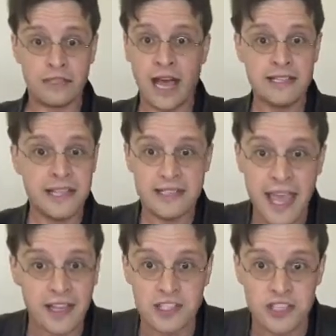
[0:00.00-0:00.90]
I'd say
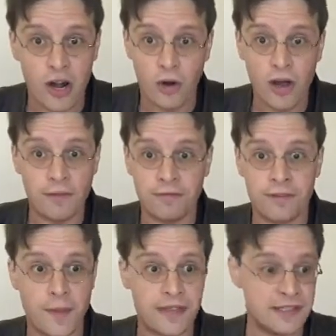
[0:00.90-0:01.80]
take a star
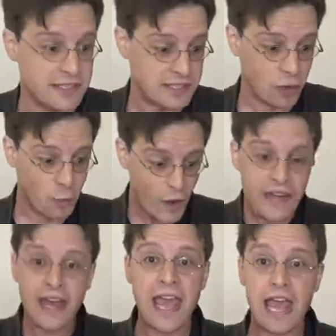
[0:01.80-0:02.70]
off. I mean, this is a
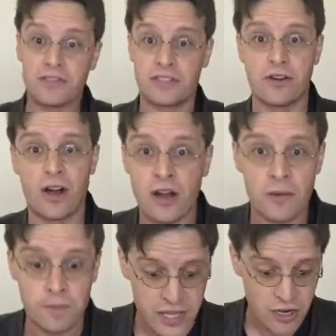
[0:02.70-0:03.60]
1.5
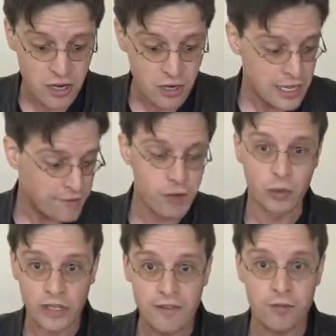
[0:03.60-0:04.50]
star beer if you
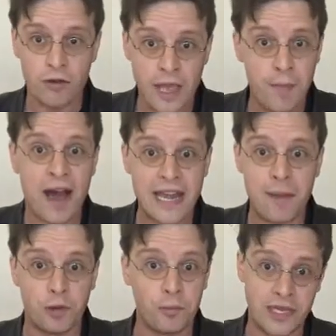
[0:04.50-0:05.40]
were looking for a
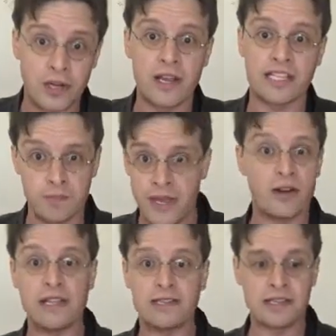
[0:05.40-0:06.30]
pineapple beer
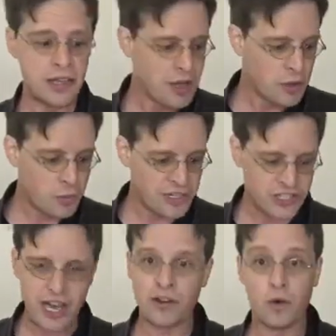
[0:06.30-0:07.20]
experience,
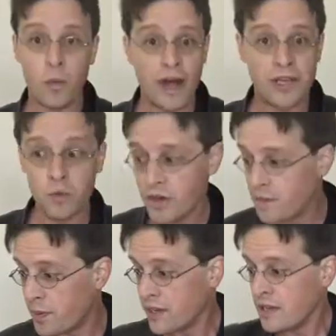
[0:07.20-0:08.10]
which I don't know why you
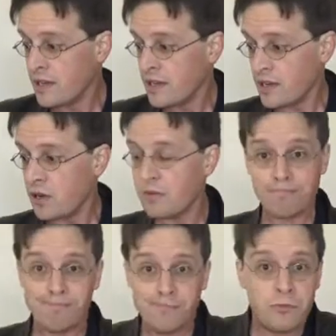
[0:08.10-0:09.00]
would, but you know,
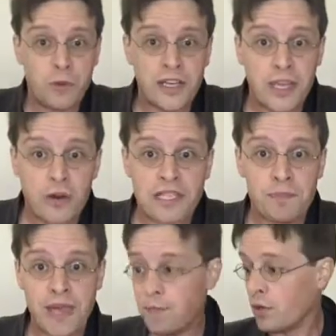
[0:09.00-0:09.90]
we're
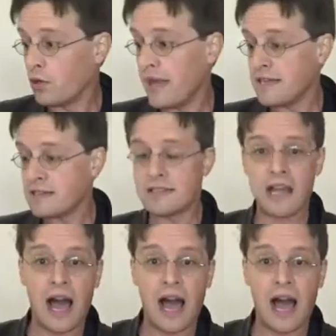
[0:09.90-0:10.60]
curious people and